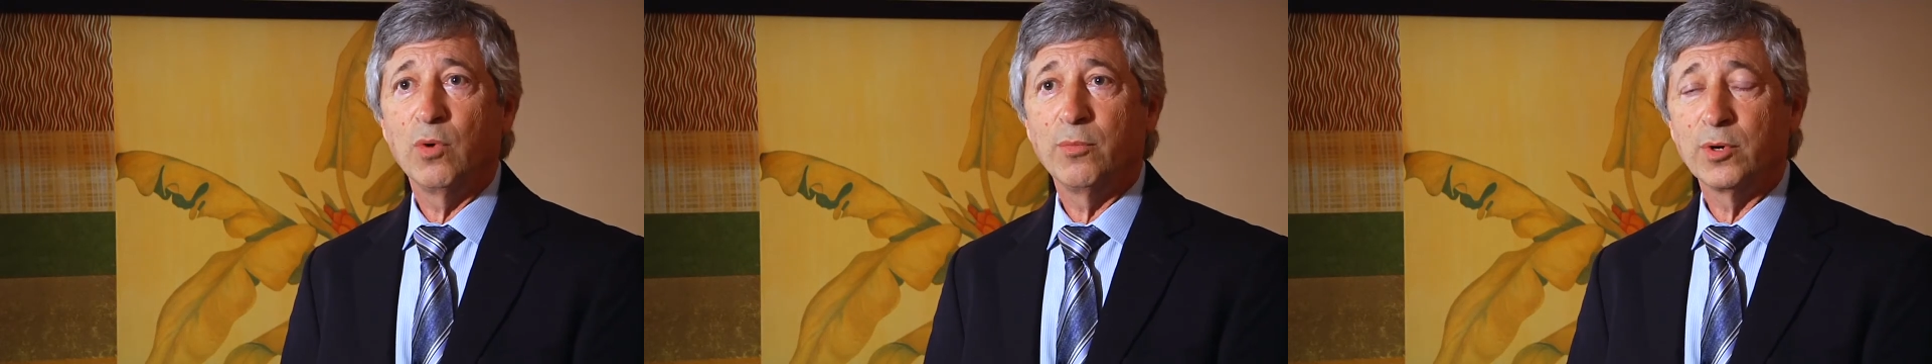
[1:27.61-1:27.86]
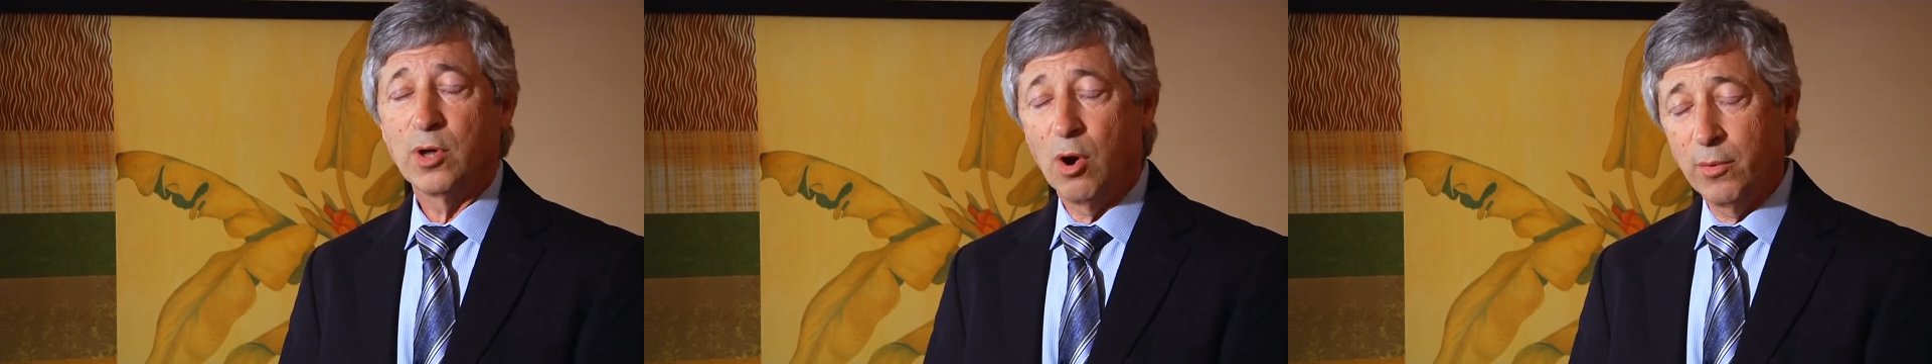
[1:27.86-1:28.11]
when
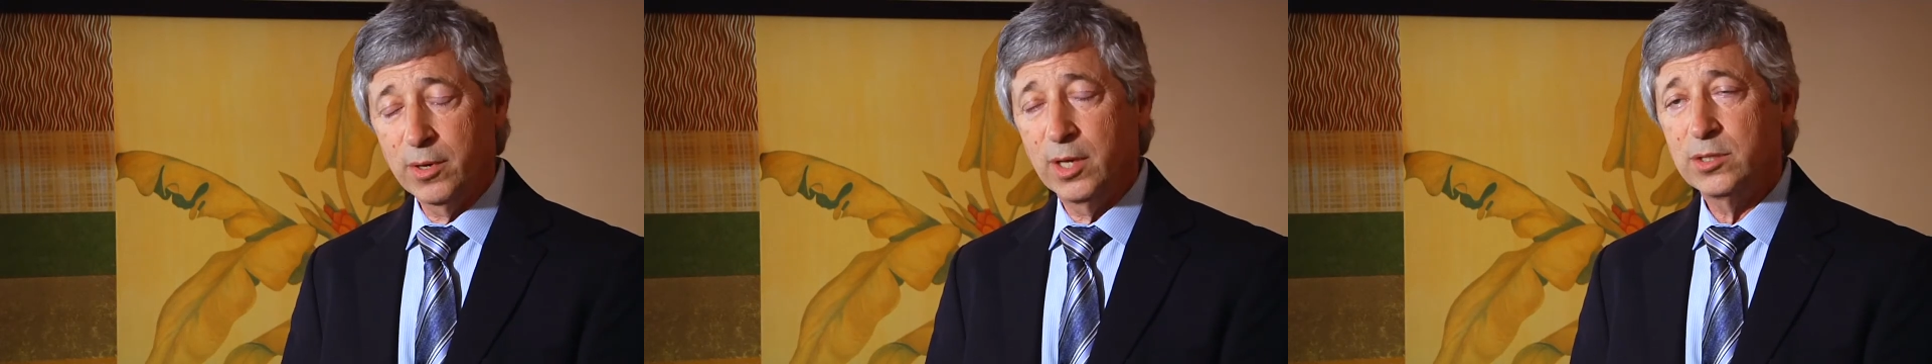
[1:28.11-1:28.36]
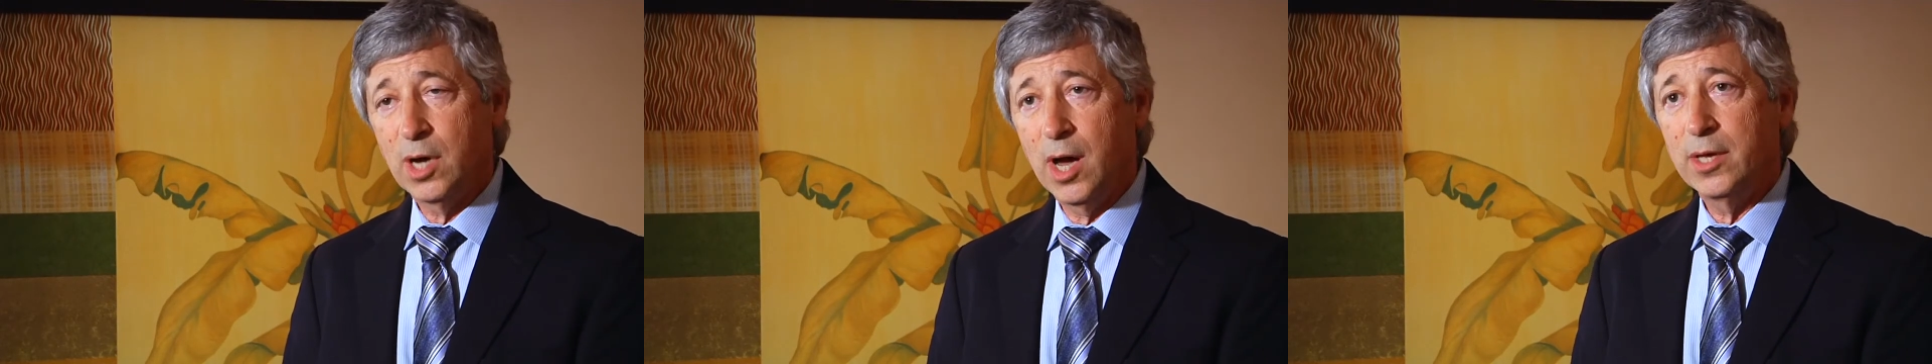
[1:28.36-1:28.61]
we're going
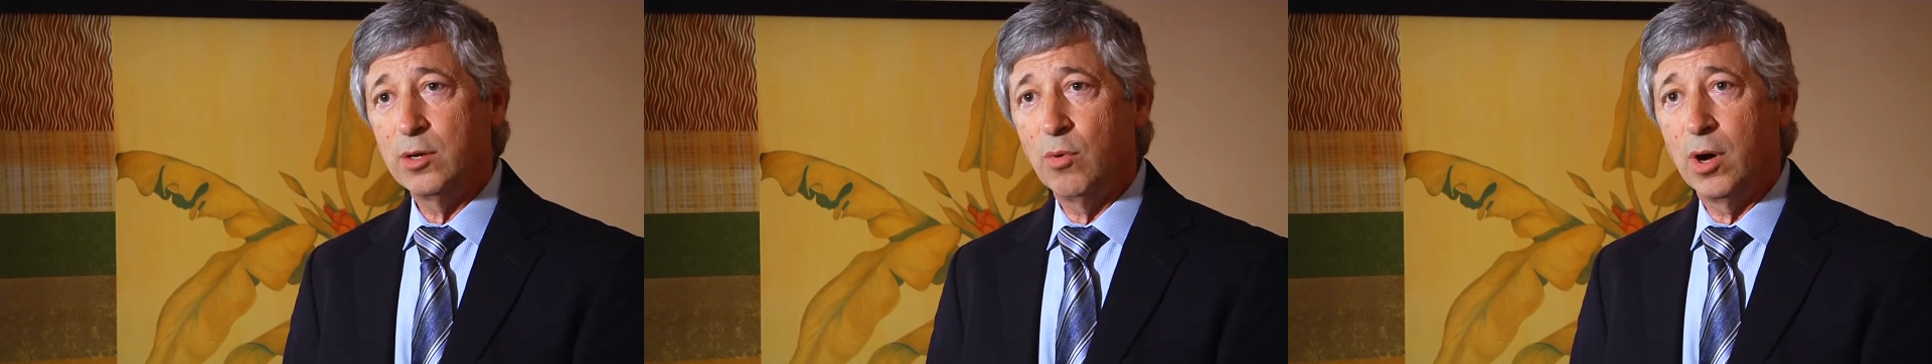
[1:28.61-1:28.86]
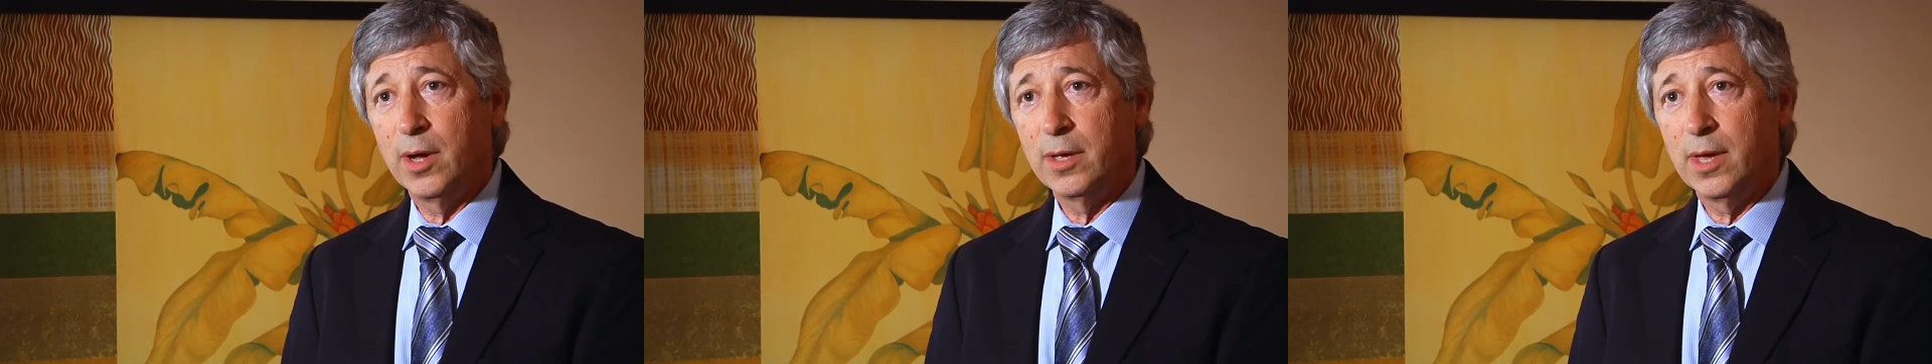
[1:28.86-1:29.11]
into
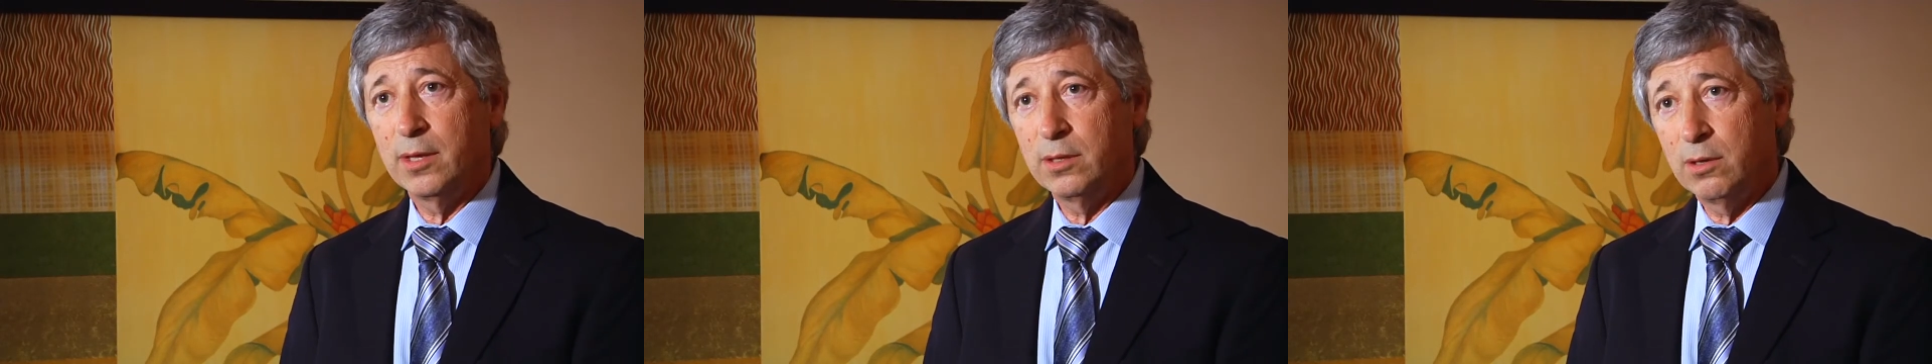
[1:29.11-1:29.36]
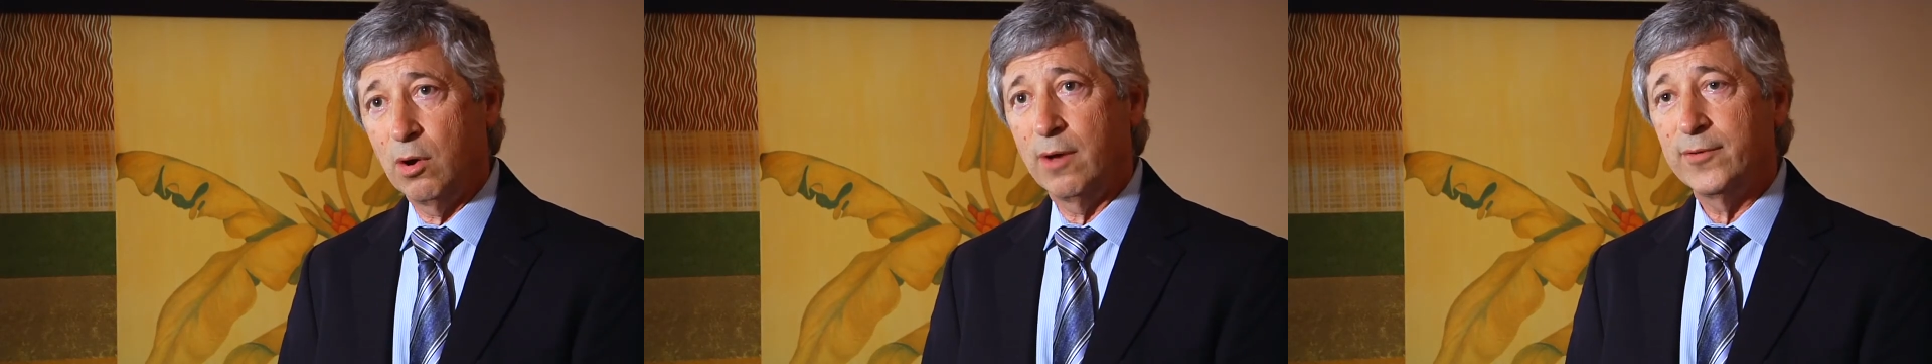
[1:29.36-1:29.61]
IUI
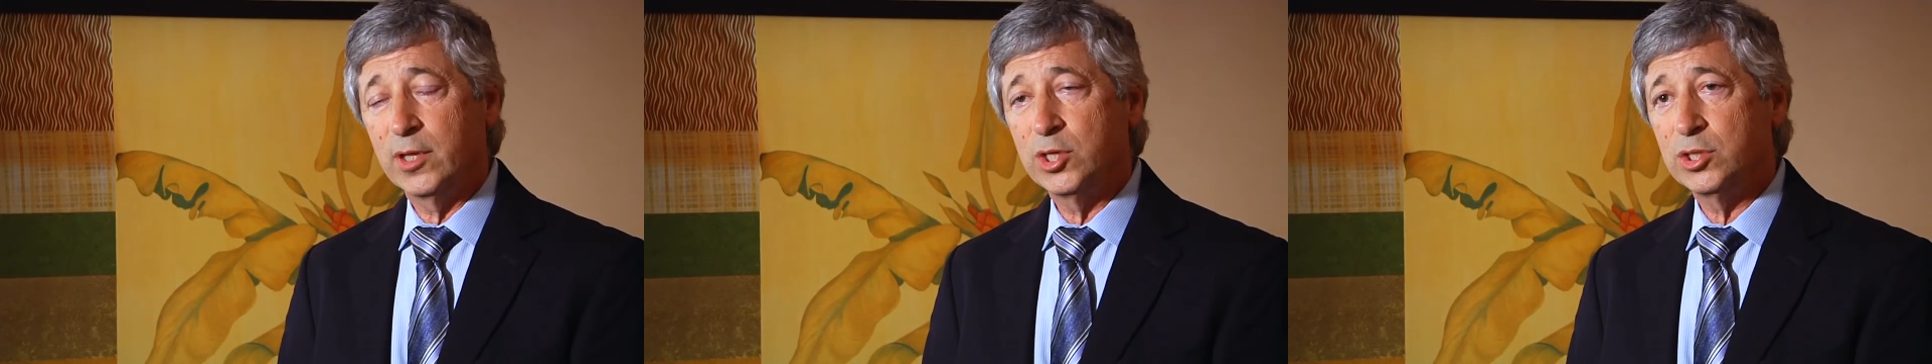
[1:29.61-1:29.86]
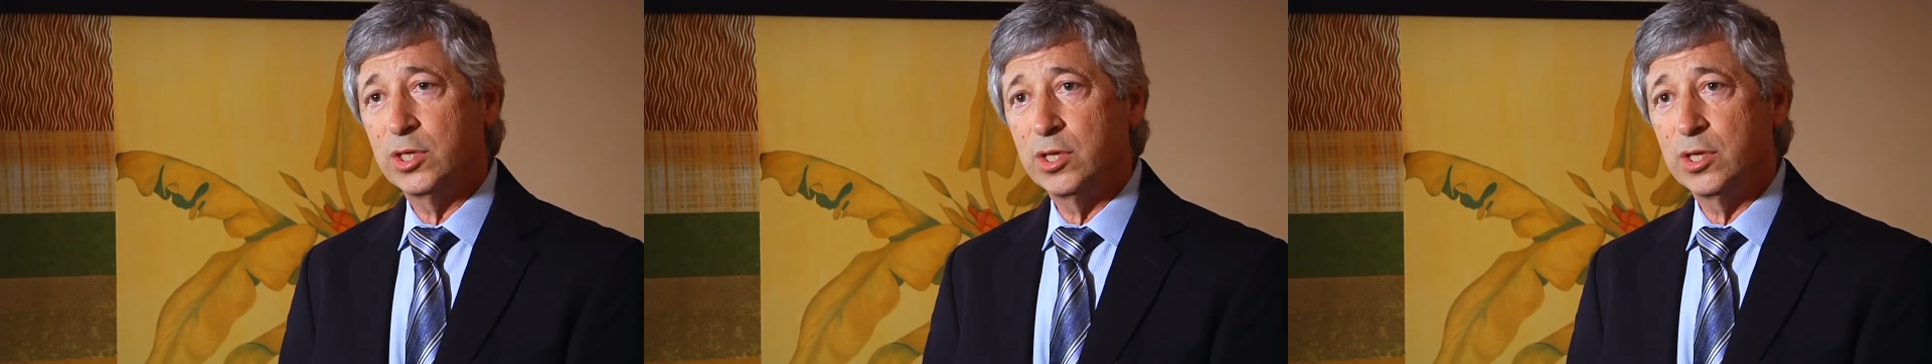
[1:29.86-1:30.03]
and ovulation